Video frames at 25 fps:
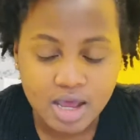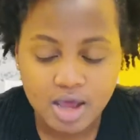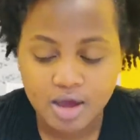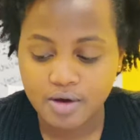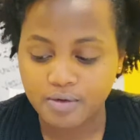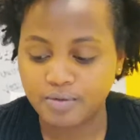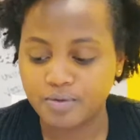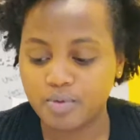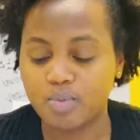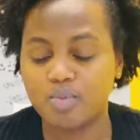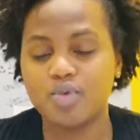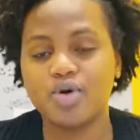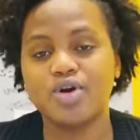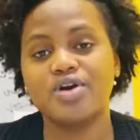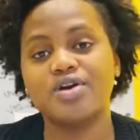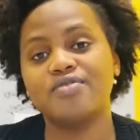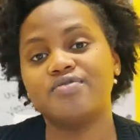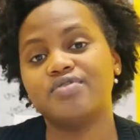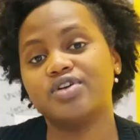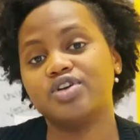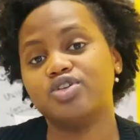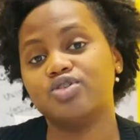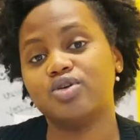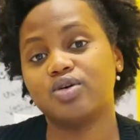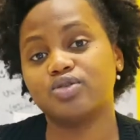from wherever
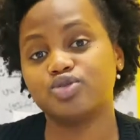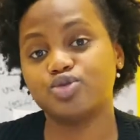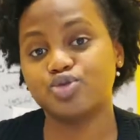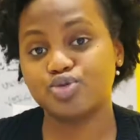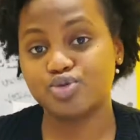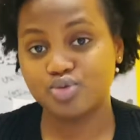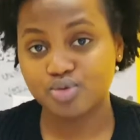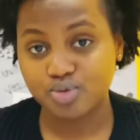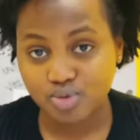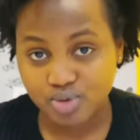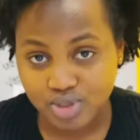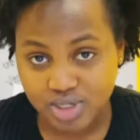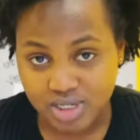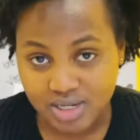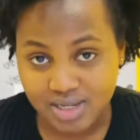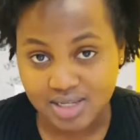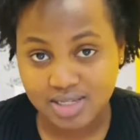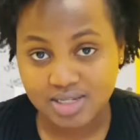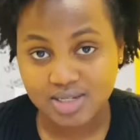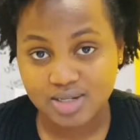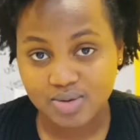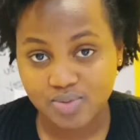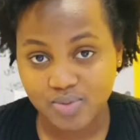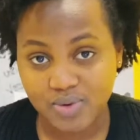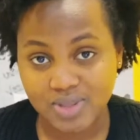your source is,
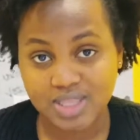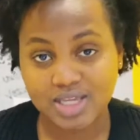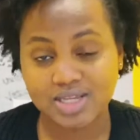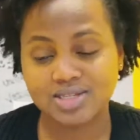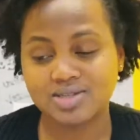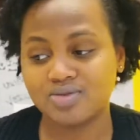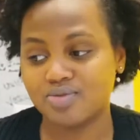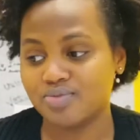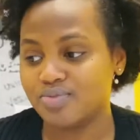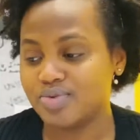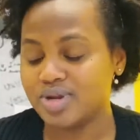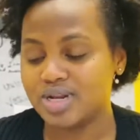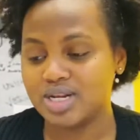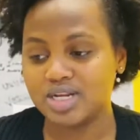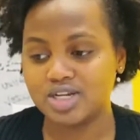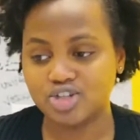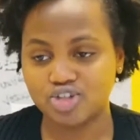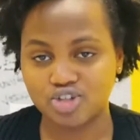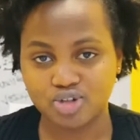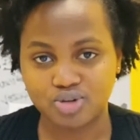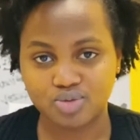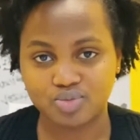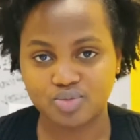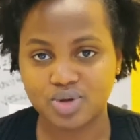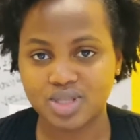whether it's a
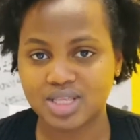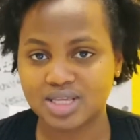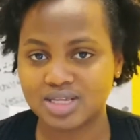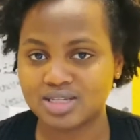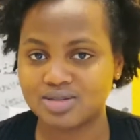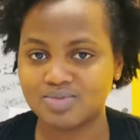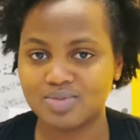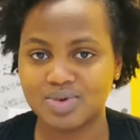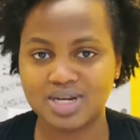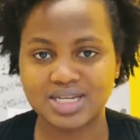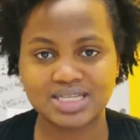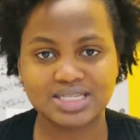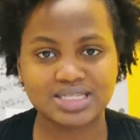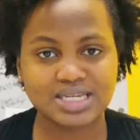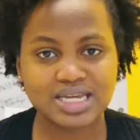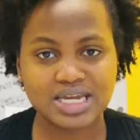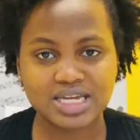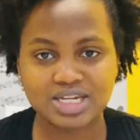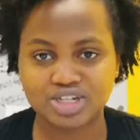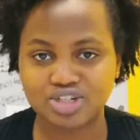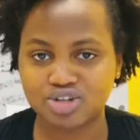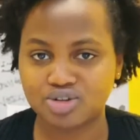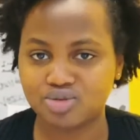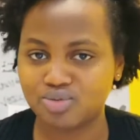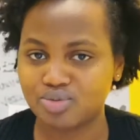religion, whether it's
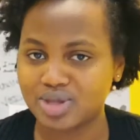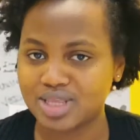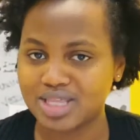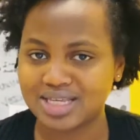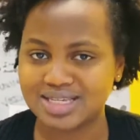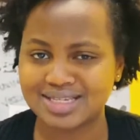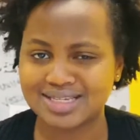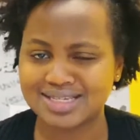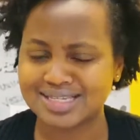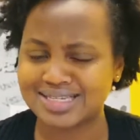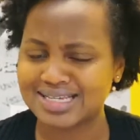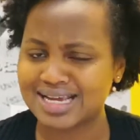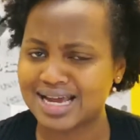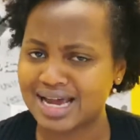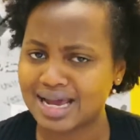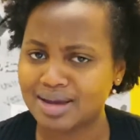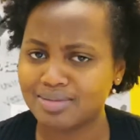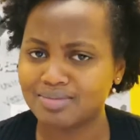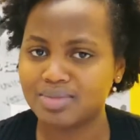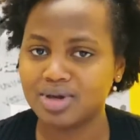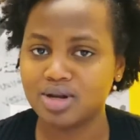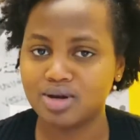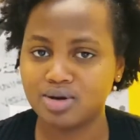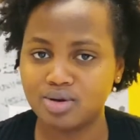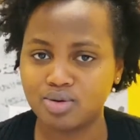meditation, whether it's time
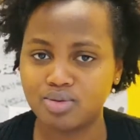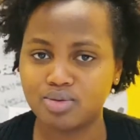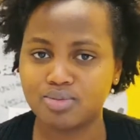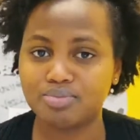alone,